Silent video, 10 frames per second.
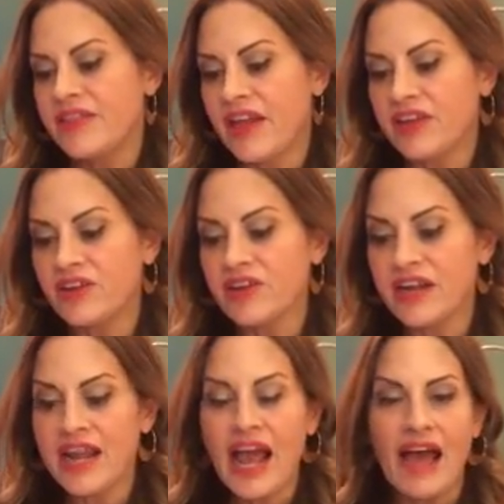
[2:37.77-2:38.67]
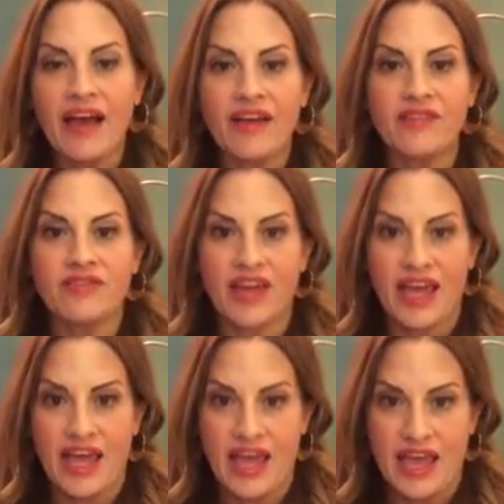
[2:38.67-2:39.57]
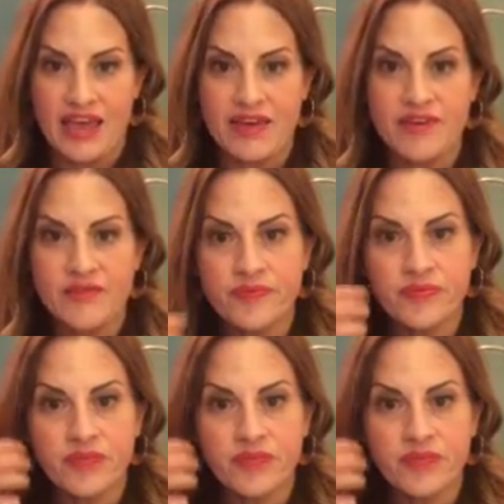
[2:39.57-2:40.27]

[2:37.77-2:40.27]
Then you're going to have a